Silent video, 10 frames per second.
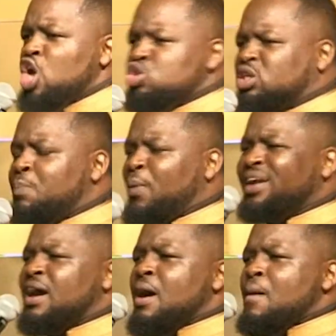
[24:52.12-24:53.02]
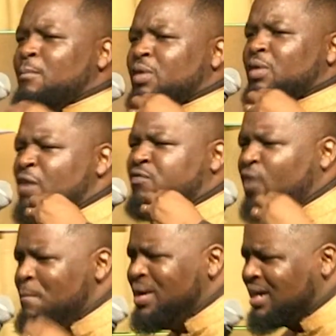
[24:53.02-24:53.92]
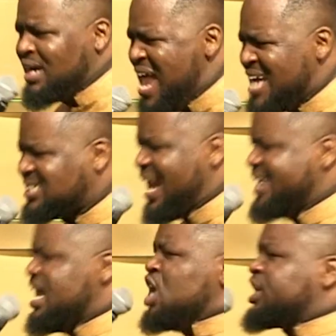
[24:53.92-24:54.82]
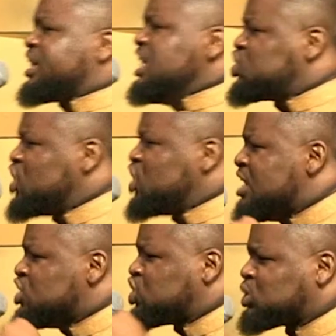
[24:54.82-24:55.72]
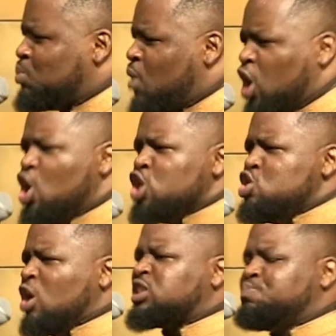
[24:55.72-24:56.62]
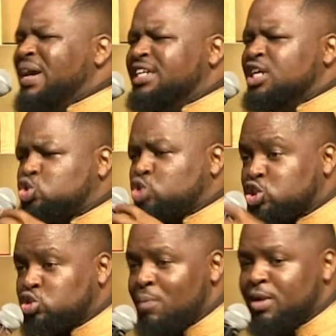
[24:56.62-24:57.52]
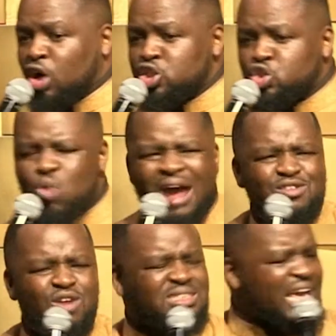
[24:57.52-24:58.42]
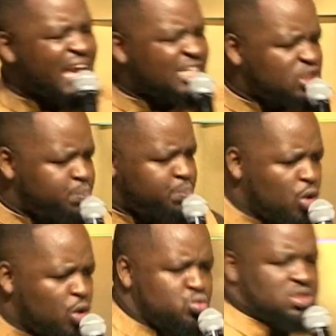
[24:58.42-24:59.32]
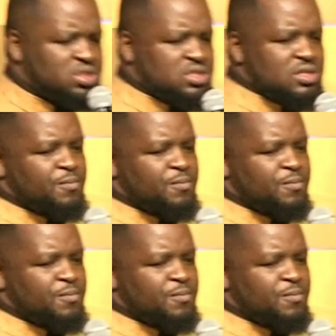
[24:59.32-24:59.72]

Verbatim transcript: You keep on performing less and reaching small. Your speed is so slow because you are not exposed.